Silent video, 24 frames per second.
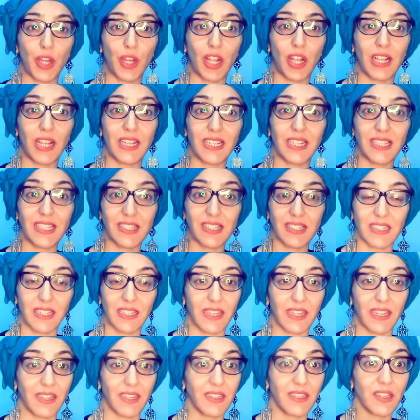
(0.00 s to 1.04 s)
we are
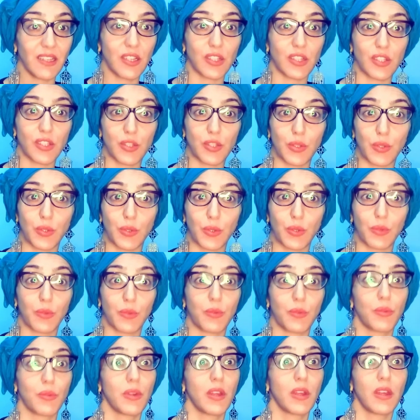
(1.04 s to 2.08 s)
listening
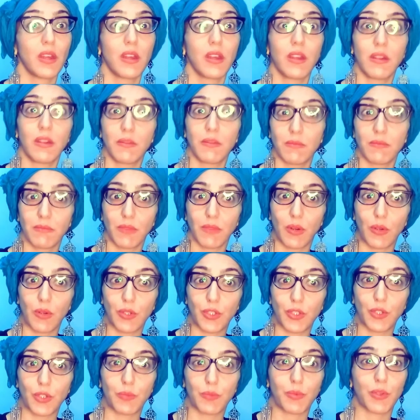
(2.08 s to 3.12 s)
to
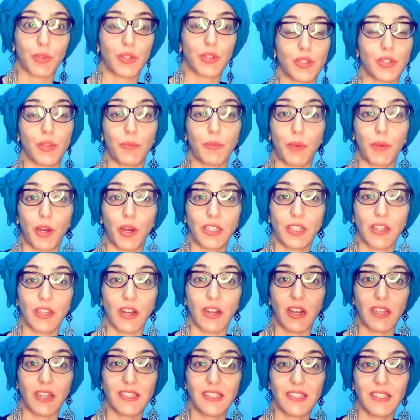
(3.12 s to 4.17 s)
audiobooks or
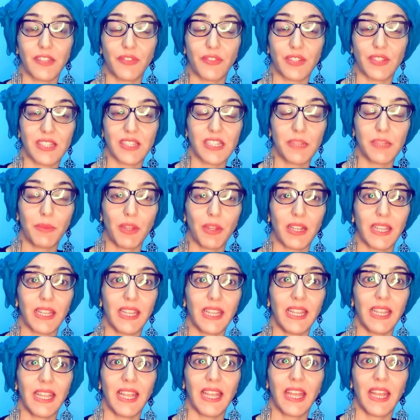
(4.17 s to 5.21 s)
podcasts, different
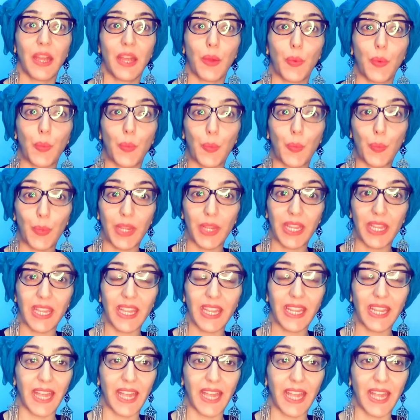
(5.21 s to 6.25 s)
stimuli,
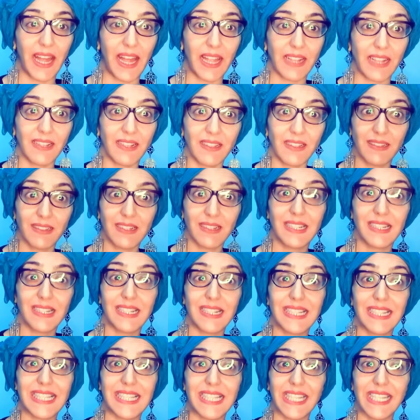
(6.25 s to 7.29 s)
we can
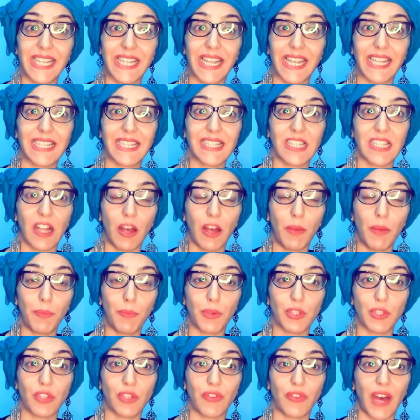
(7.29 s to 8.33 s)
see
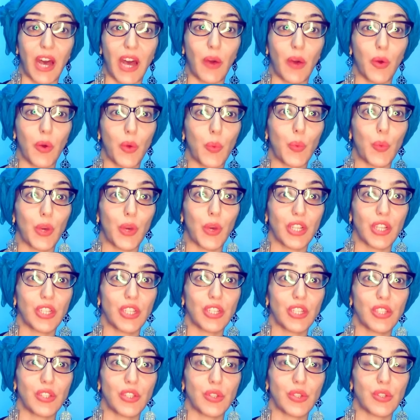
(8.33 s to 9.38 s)
examples of how a
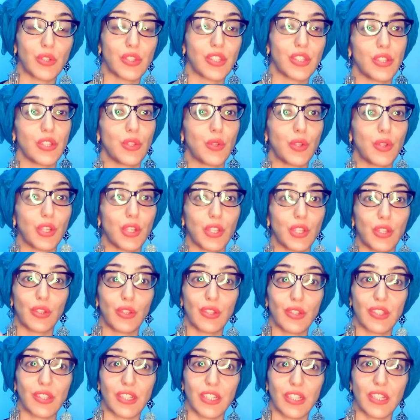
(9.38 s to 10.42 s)
word is used and you can
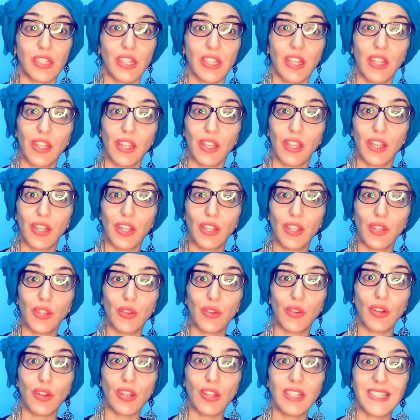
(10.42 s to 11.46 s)
use it in
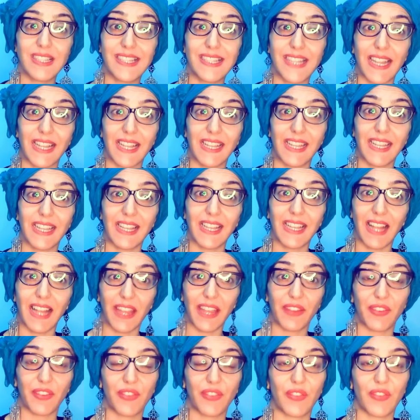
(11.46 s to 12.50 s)
your daily
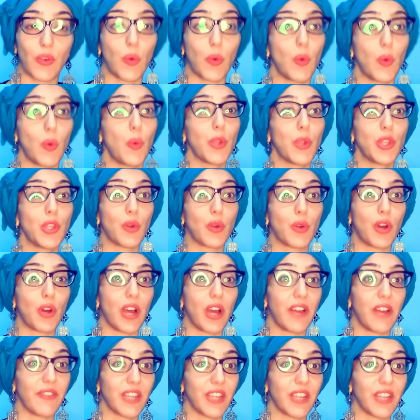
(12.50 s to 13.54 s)
life or when you
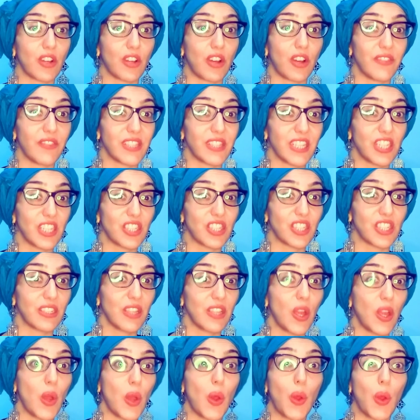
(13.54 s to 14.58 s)
are having a
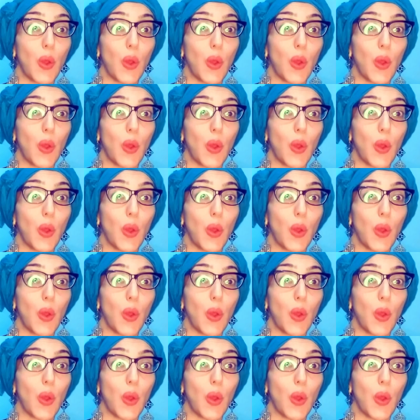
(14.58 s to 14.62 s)
conversation